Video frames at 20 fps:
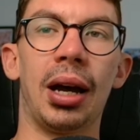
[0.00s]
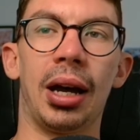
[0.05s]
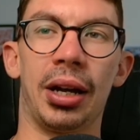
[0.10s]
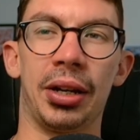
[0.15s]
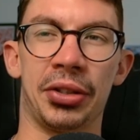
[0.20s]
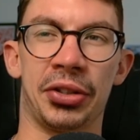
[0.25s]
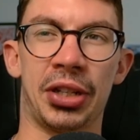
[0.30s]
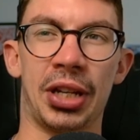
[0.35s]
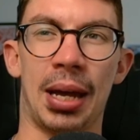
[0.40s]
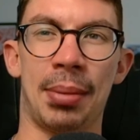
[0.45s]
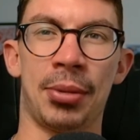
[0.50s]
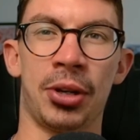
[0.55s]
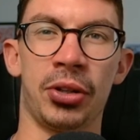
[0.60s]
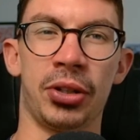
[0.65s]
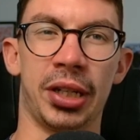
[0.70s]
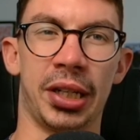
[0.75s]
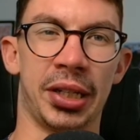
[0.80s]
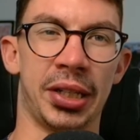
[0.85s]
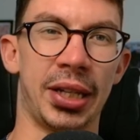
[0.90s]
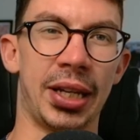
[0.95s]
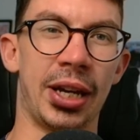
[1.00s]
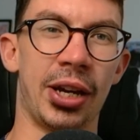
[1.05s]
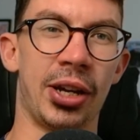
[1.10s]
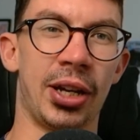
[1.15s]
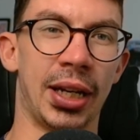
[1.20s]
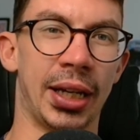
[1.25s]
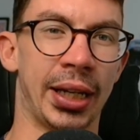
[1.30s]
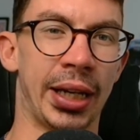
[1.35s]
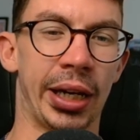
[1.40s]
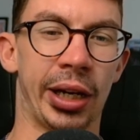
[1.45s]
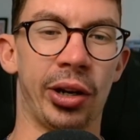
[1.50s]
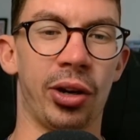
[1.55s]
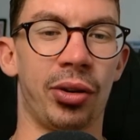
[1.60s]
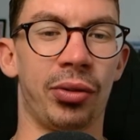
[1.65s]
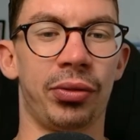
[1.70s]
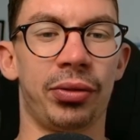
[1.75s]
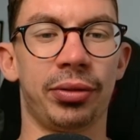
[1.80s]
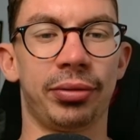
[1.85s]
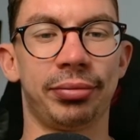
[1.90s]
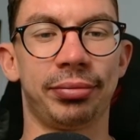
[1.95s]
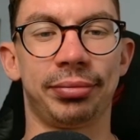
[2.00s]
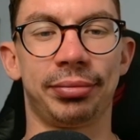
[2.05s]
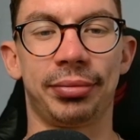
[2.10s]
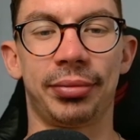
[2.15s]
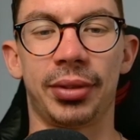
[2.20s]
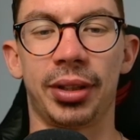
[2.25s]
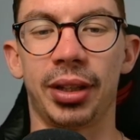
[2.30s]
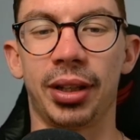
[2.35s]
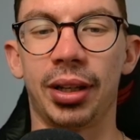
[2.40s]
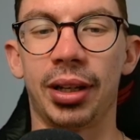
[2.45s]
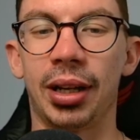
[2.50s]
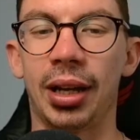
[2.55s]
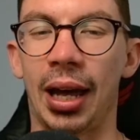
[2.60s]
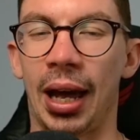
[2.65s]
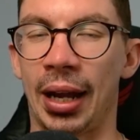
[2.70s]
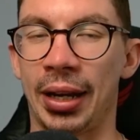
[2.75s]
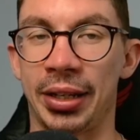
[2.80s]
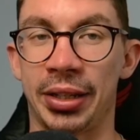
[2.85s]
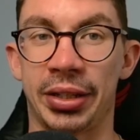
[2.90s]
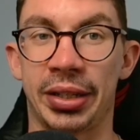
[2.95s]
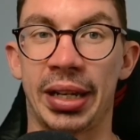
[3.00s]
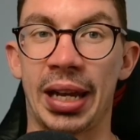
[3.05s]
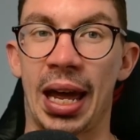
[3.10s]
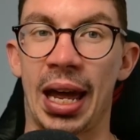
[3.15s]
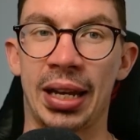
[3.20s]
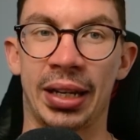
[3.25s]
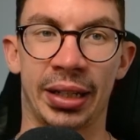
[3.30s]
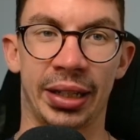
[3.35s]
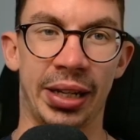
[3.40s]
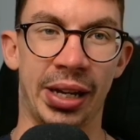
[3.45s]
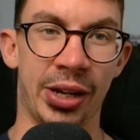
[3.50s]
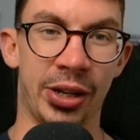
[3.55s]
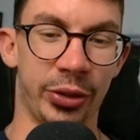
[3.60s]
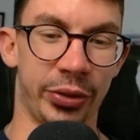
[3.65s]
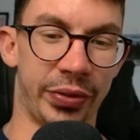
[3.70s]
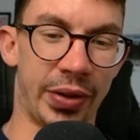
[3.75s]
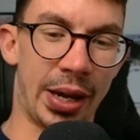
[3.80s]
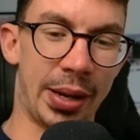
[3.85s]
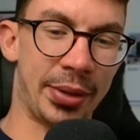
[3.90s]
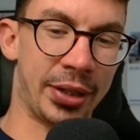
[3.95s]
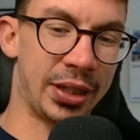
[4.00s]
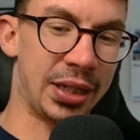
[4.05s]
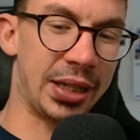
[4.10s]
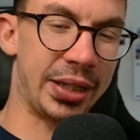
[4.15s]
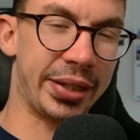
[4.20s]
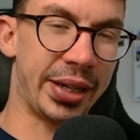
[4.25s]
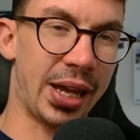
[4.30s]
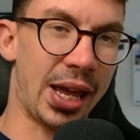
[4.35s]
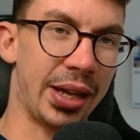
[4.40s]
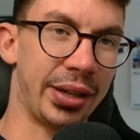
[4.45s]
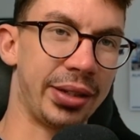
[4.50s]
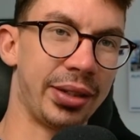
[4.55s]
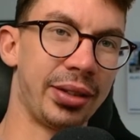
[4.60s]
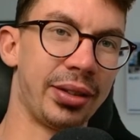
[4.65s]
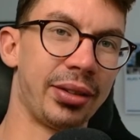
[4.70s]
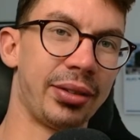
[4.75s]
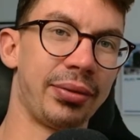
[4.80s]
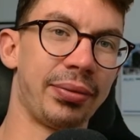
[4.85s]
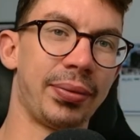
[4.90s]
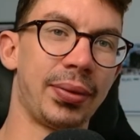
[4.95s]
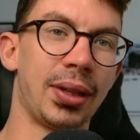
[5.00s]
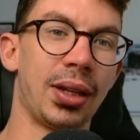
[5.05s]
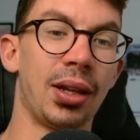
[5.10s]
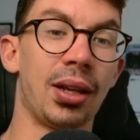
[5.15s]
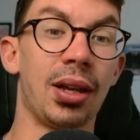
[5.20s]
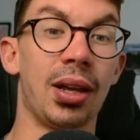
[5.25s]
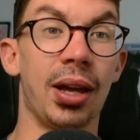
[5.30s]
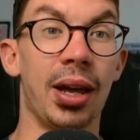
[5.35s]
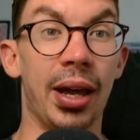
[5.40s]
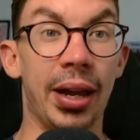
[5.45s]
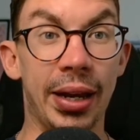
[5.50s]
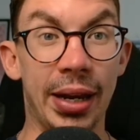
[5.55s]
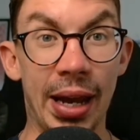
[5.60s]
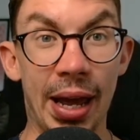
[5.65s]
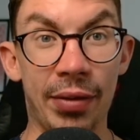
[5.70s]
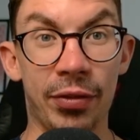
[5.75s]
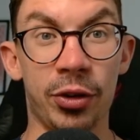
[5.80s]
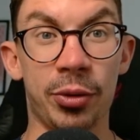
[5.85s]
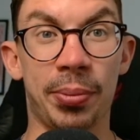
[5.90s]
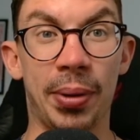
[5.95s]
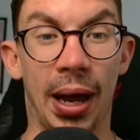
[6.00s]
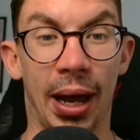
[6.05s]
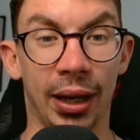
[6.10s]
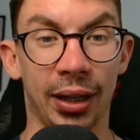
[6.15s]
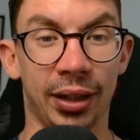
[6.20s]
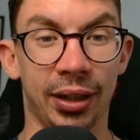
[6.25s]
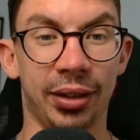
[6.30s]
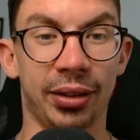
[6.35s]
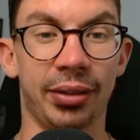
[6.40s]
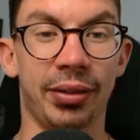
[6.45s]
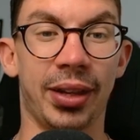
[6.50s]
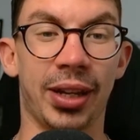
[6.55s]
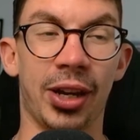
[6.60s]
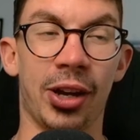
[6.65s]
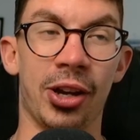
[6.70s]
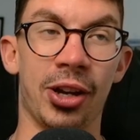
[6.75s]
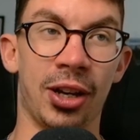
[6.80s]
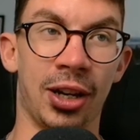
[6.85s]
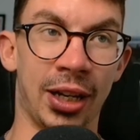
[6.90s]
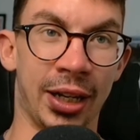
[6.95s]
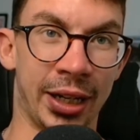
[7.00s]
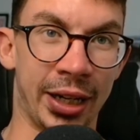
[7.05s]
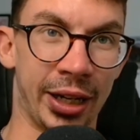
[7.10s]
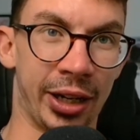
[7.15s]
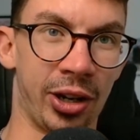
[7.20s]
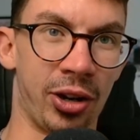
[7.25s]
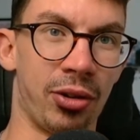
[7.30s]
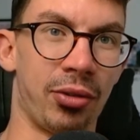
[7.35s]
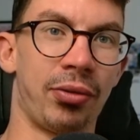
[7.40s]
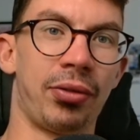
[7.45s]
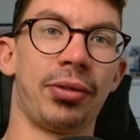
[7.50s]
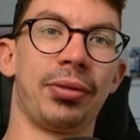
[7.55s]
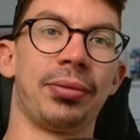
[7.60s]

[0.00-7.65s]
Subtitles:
Sam Hood, it's the early kickoff. And as Gandhi has famously said, never back the early kickoff.